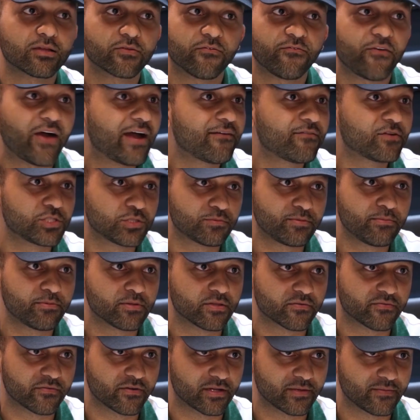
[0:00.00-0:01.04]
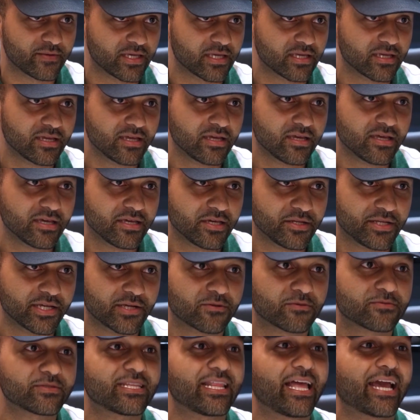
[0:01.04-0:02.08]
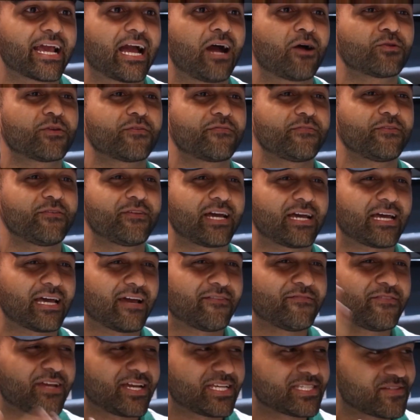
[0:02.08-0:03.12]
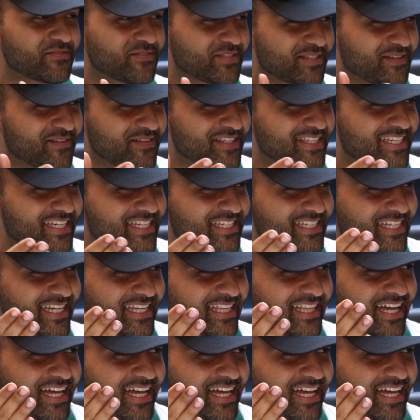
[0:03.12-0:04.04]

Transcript: 500 people in front of me. They're gonna, like, I don't know if have you guys ever seen me DJ live?